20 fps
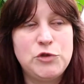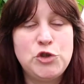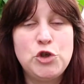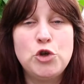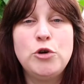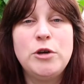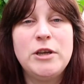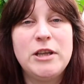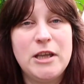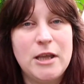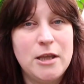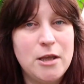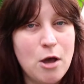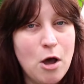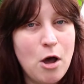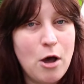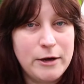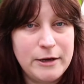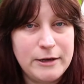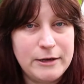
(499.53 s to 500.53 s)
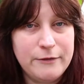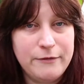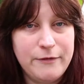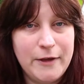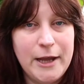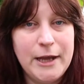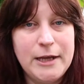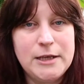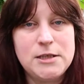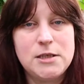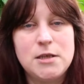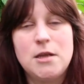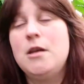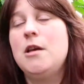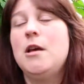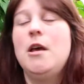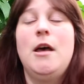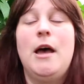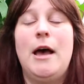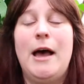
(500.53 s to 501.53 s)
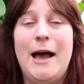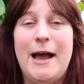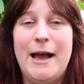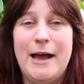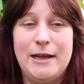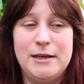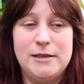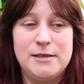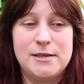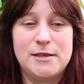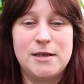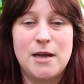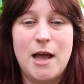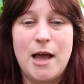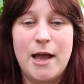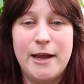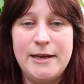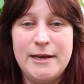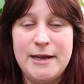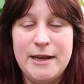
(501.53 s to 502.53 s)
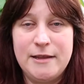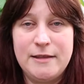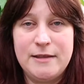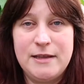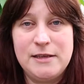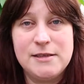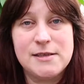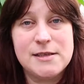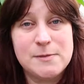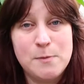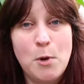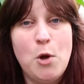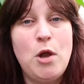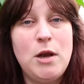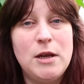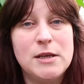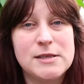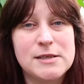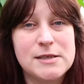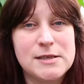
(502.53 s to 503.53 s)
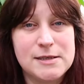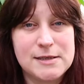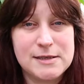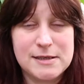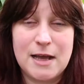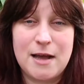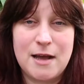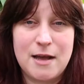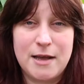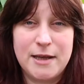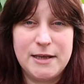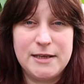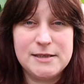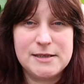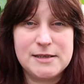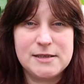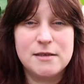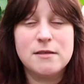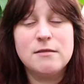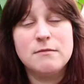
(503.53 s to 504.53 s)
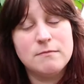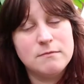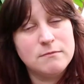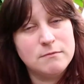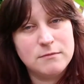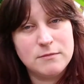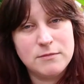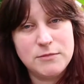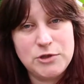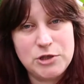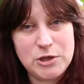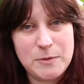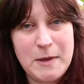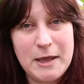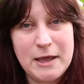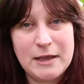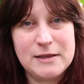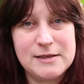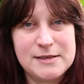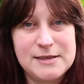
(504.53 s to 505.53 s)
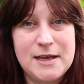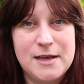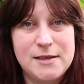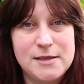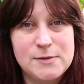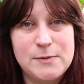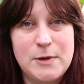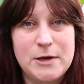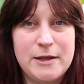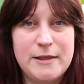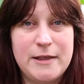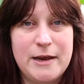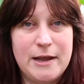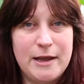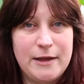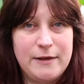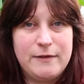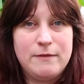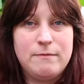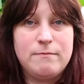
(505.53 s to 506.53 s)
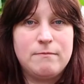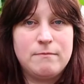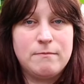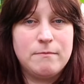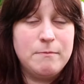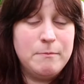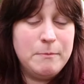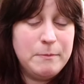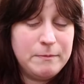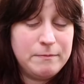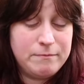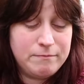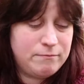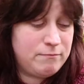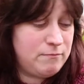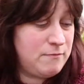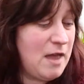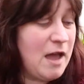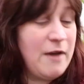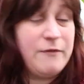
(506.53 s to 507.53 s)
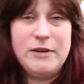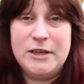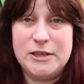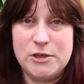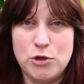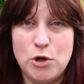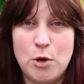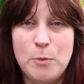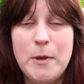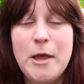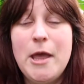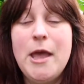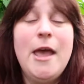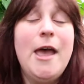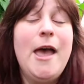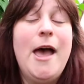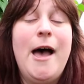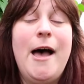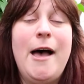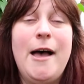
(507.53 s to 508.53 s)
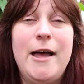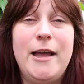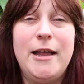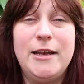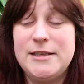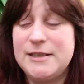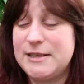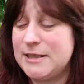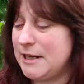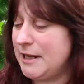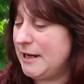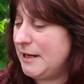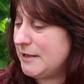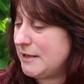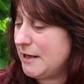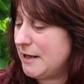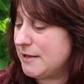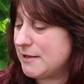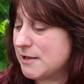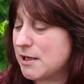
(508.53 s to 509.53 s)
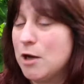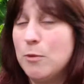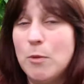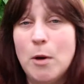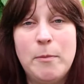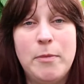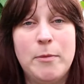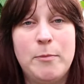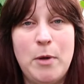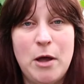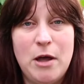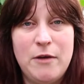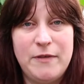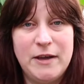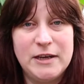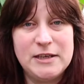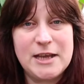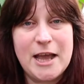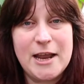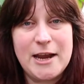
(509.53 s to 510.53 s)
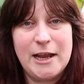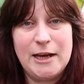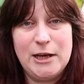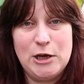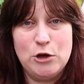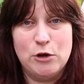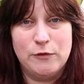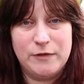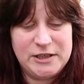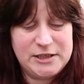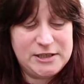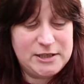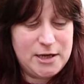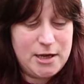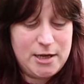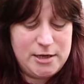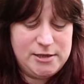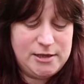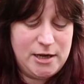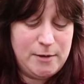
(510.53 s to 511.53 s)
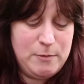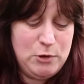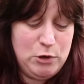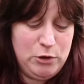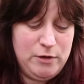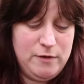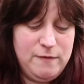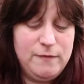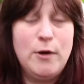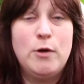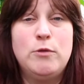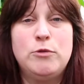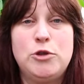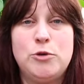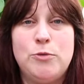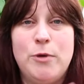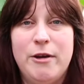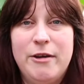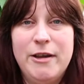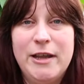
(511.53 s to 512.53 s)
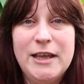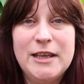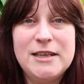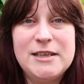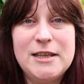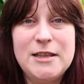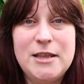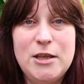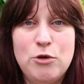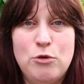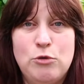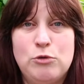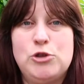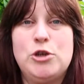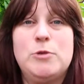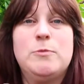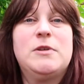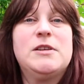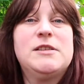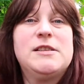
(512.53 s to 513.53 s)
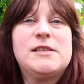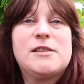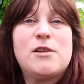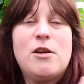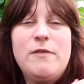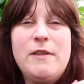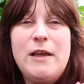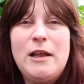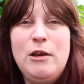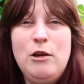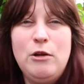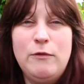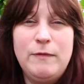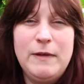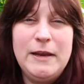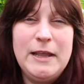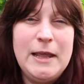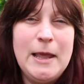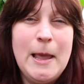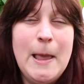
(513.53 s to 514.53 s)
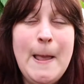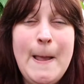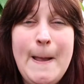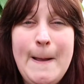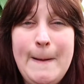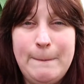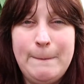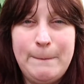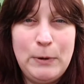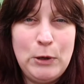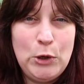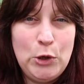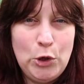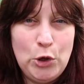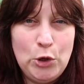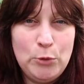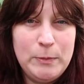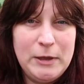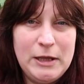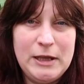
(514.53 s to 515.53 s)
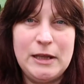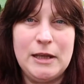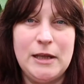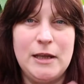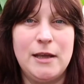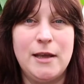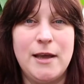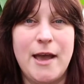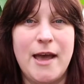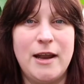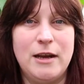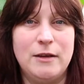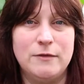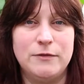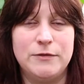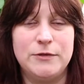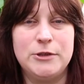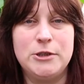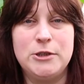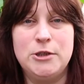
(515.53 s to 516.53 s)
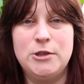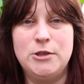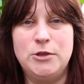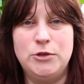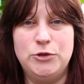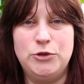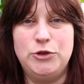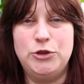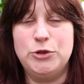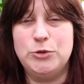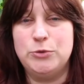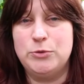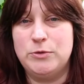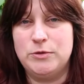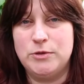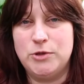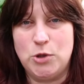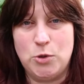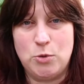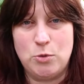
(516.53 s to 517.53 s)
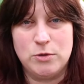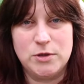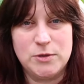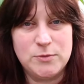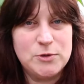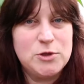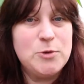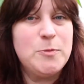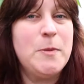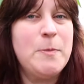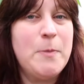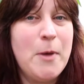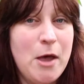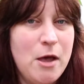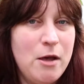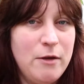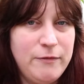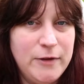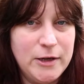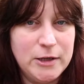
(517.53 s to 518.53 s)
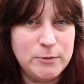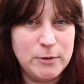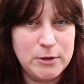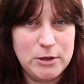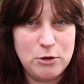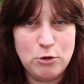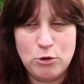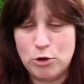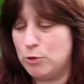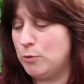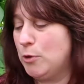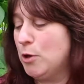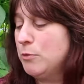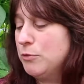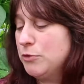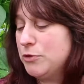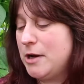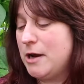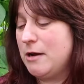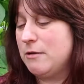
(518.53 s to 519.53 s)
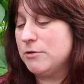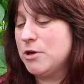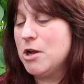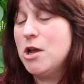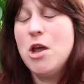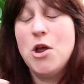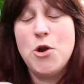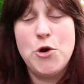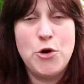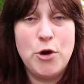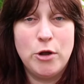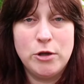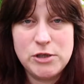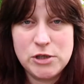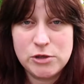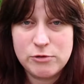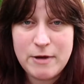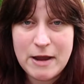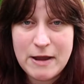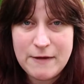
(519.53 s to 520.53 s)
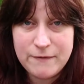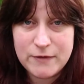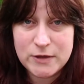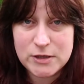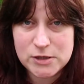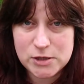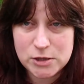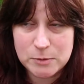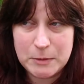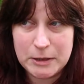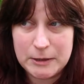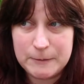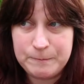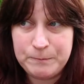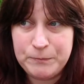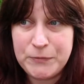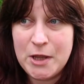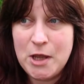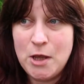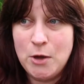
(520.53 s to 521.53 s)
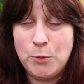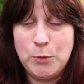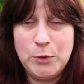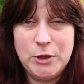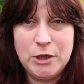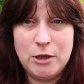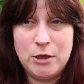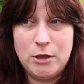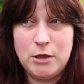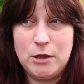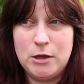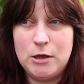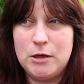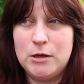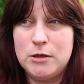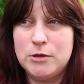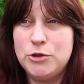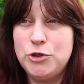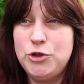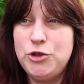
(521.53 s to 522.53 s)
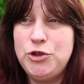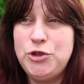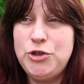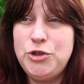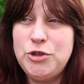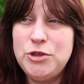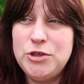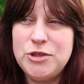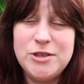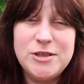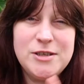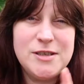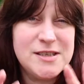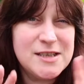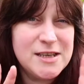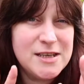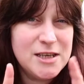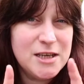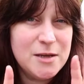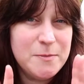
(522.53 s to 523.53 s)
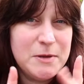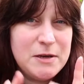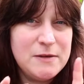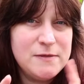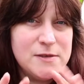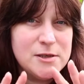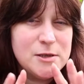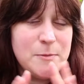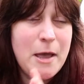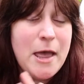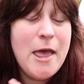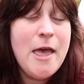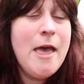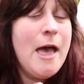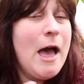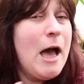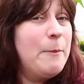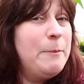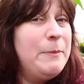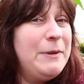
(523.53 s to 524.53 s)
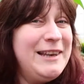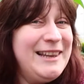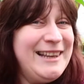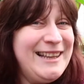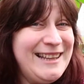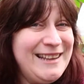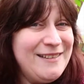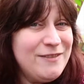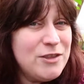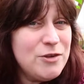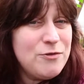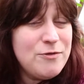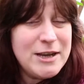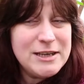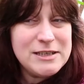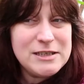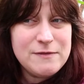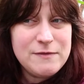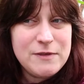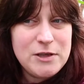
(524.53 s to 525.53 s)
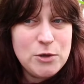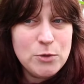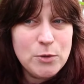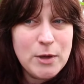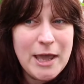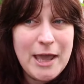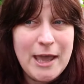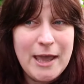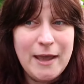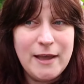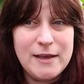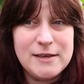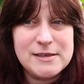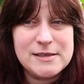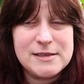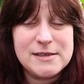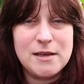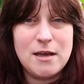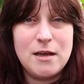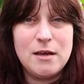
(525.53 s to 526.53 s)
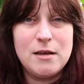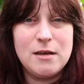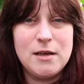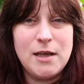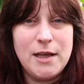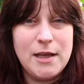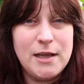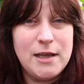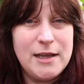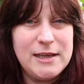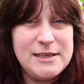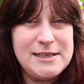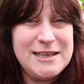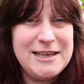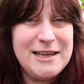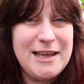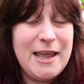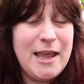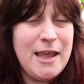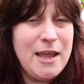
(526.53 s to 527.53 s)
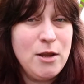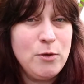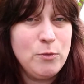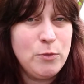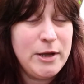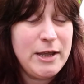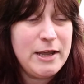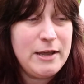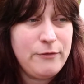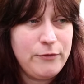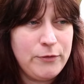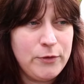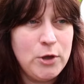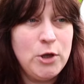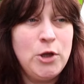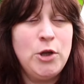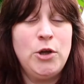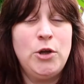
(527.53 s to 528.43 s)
chunkier yarn in effect, and I knit the smallest size to make the size sweater that I have knit up, and it has come up perfect, and I love it, and I'm looking forward to wearing it in the autumn, because it's got that lovely plummy kind of dual tones, which will be perfect when the autumn comes around. Not so great for the summer. We are just getting a bit of summer. I believe the rest of the UK is hitting a heat wave.